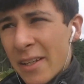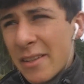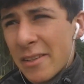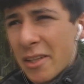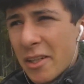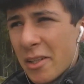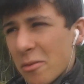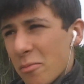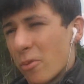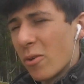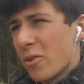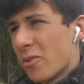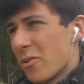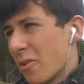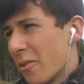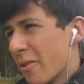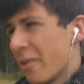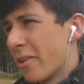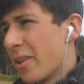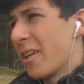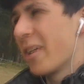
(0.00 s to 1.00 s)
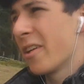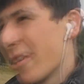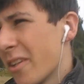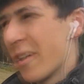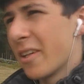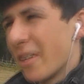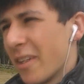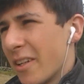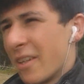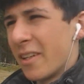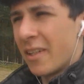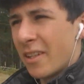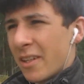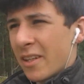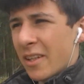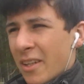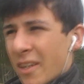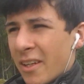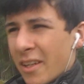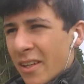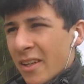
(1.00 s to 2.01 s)
Sounds more the sort of thing that
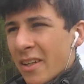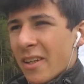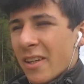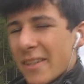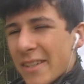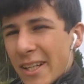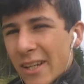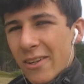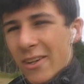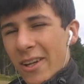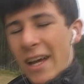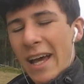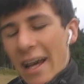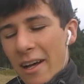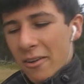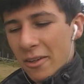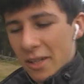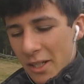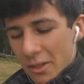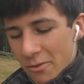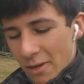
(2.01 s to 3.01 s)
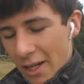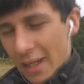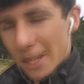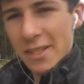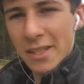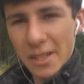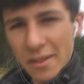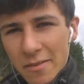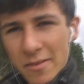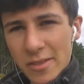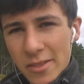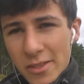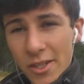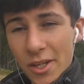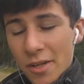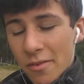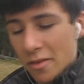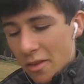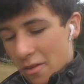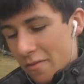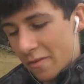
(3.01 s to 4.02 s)
you tell like elderly relatives
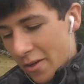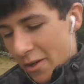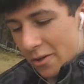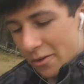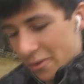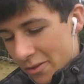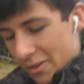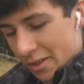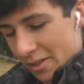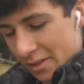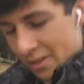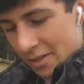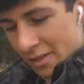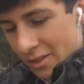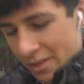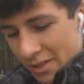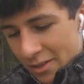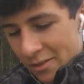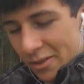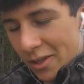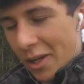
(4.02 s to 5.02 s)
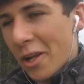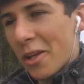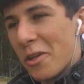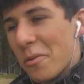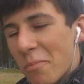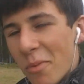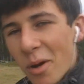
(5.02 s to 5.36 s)
over the phone. But, like